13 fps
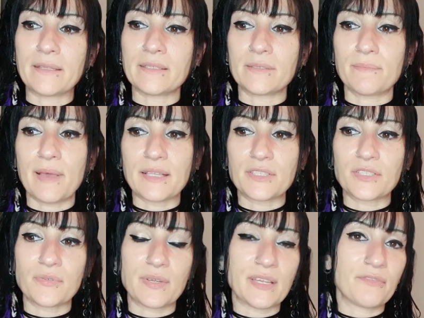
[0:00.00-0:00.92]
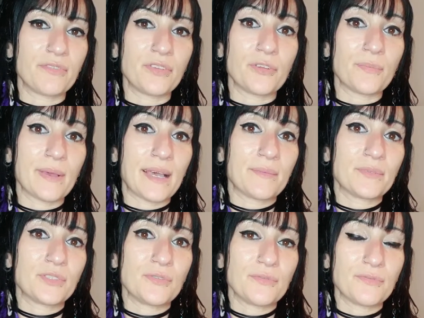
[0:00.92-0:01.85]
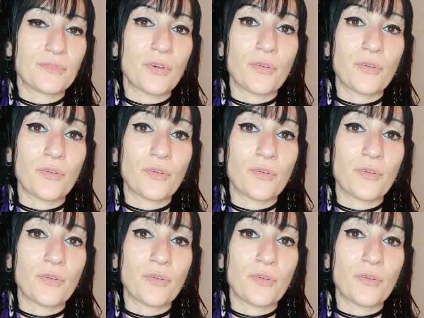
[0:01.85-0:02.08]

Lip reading: it doesn't matter if, you know, perhaps you've